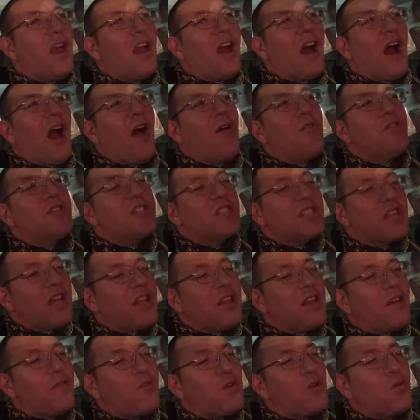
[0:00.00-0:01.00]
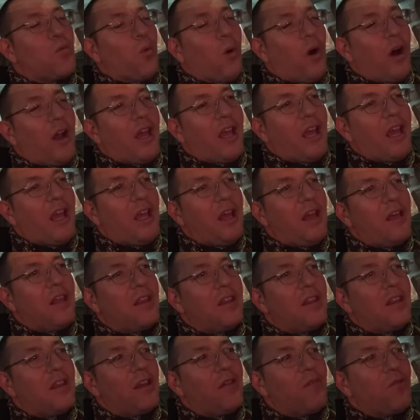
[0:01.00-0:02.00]
I would just say that if you want
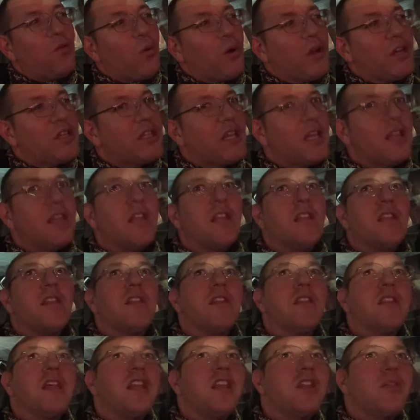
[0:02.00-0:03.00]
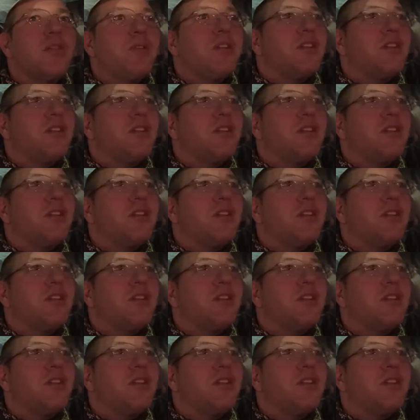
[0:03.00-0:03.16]
to say that they need to be